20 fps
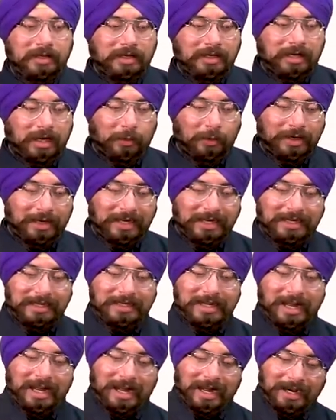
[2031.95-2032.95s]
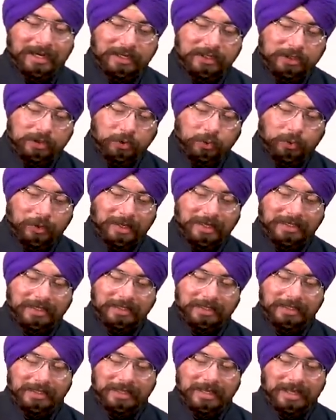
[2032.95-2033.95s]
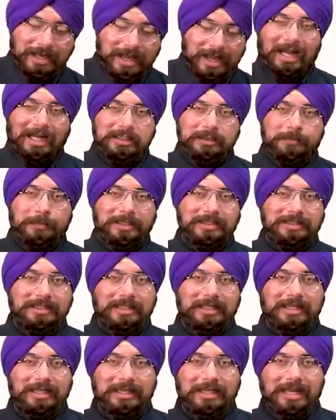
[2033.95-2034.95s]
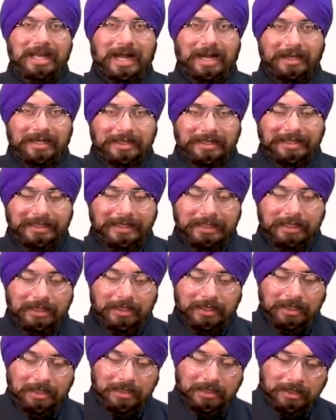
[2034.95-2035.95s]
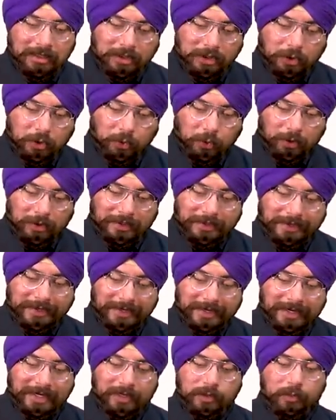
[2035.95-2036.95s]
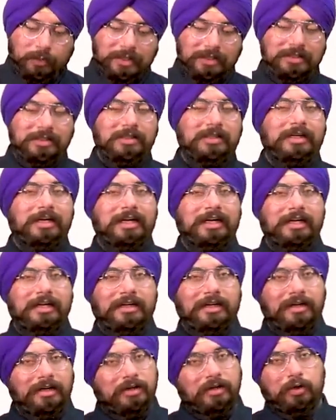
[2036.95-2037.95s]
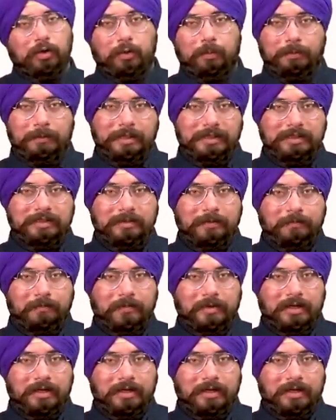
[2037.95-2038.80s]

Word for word: Now India and UAE has basically had a deal to trade with Indian rupees.